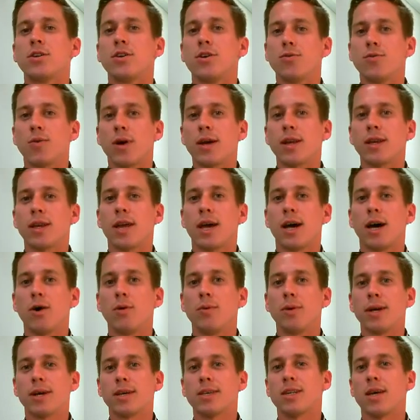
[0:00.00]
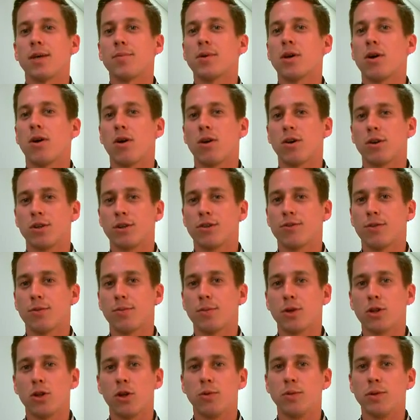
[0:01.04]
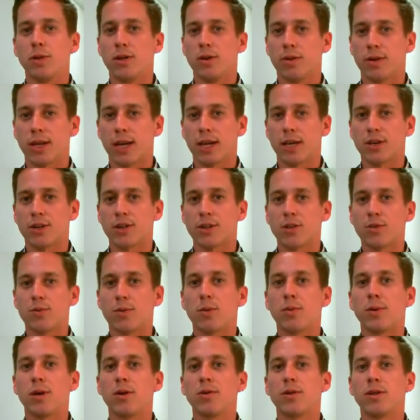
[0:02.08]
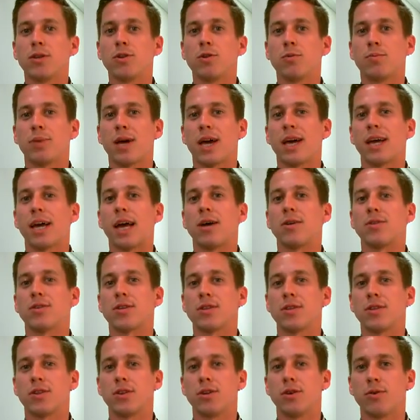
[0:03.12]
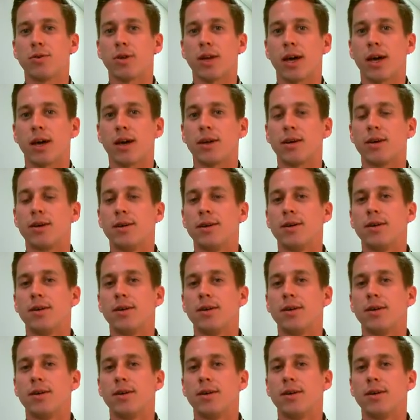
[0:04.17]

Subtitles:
So right now, we accept cards from global locations, but we only do payouts in the UK.